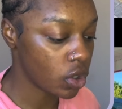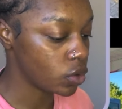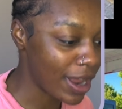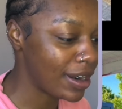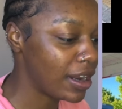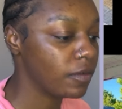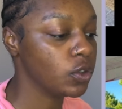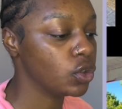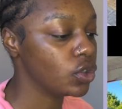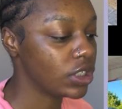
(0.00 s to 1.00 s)
as I love
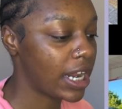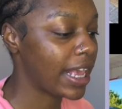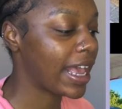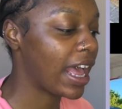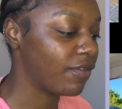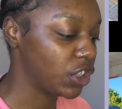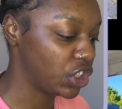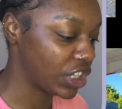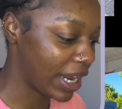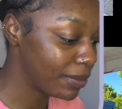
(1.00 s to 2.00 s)
shorts that like have a
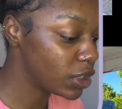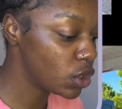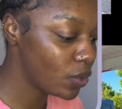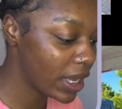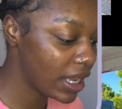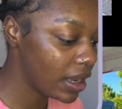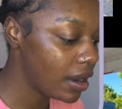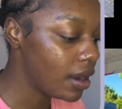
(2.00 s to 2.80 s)
shape to it.